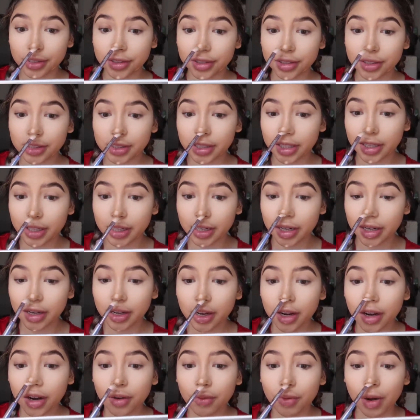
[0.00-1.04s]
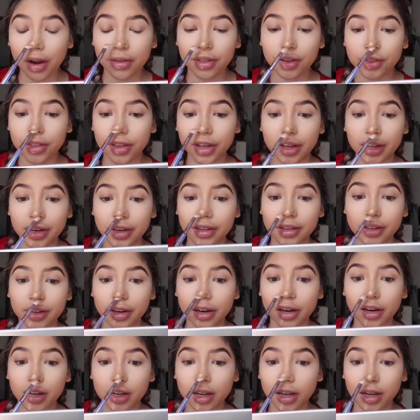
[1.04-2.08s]
interested, rather than
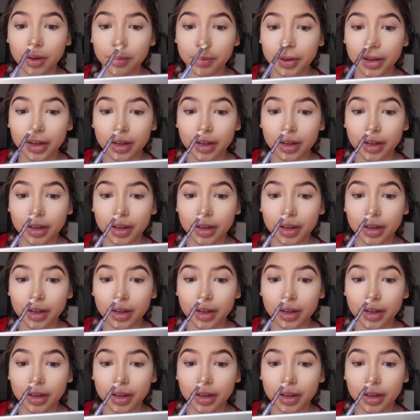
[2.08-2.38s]
Yurica.